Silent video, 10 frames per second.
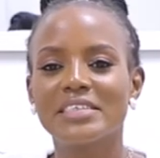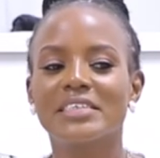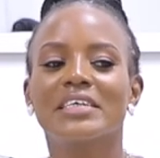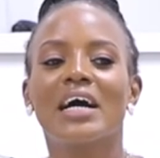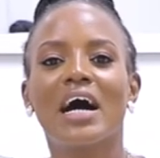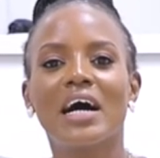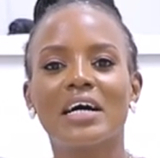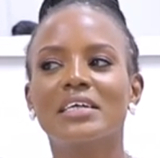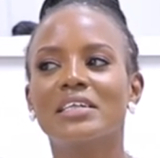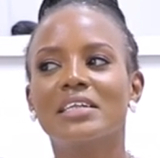
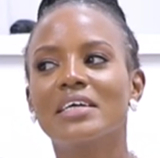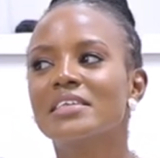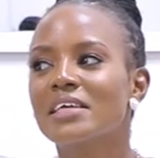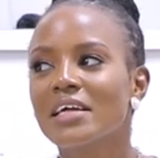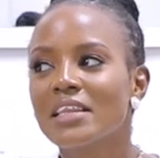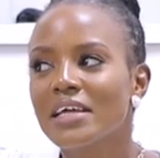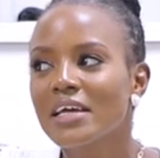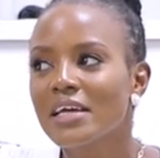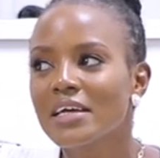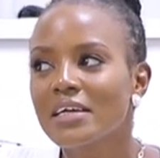yeah, later
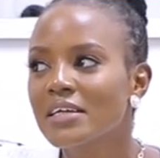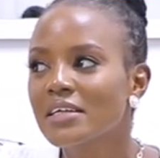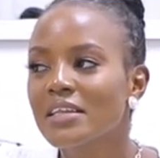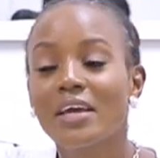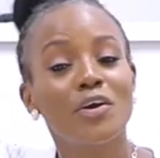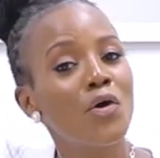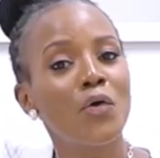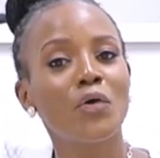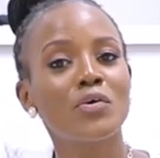they go,